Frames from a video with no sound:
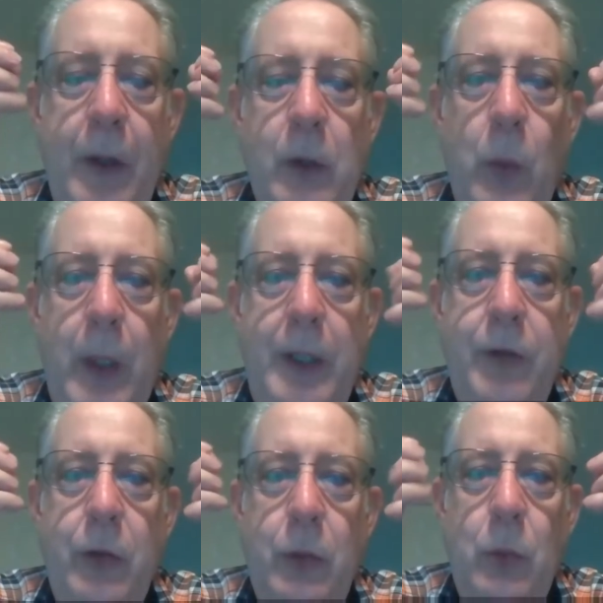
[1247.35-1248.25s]
found a way
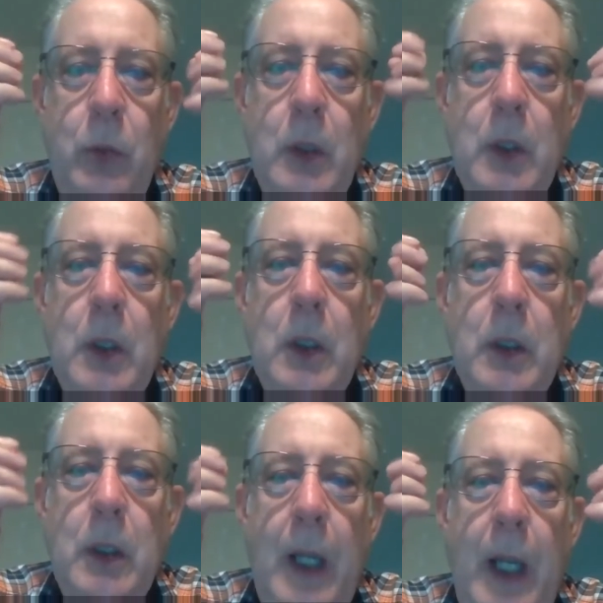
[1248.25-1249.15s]
to
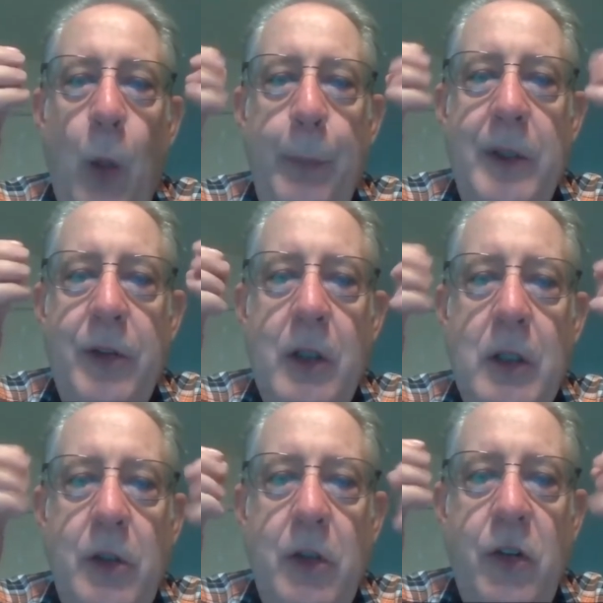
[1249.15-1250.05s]
help it
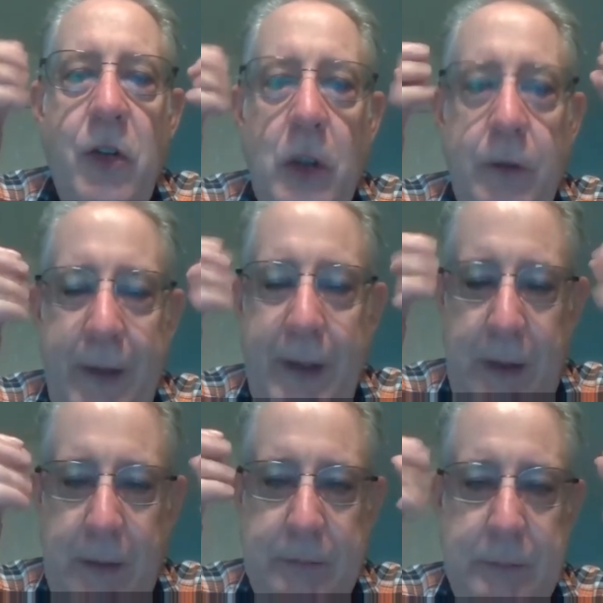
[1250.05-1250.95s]
start dissolving.